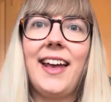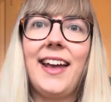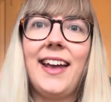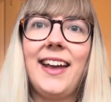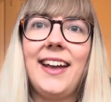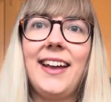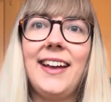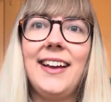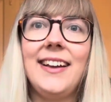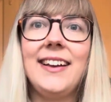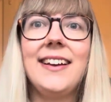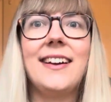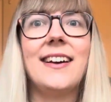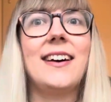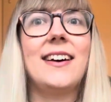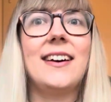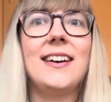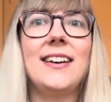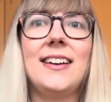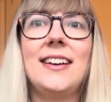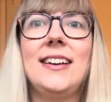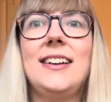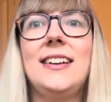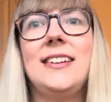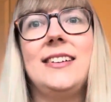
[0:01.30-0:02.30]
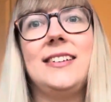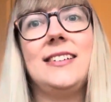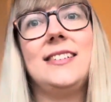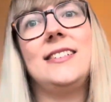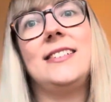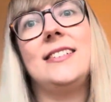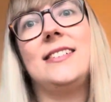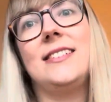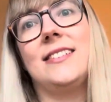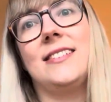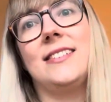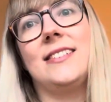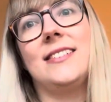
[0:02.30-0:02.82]
Hey
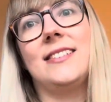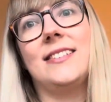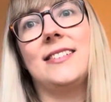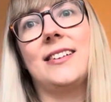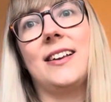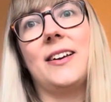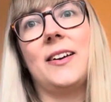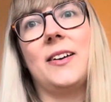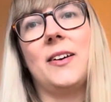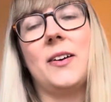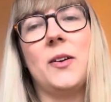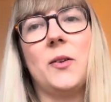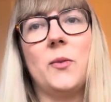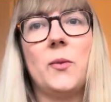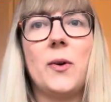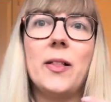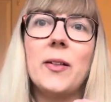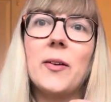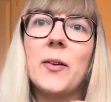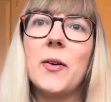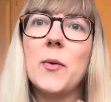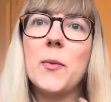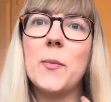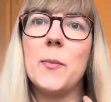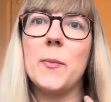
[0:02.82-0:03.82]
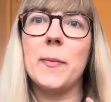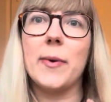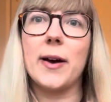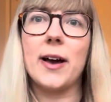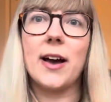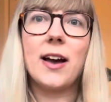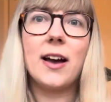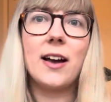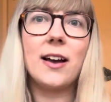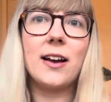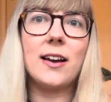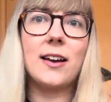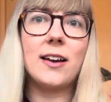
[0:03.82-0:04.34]
guys, welcome
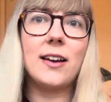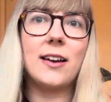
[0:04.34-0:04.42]
back.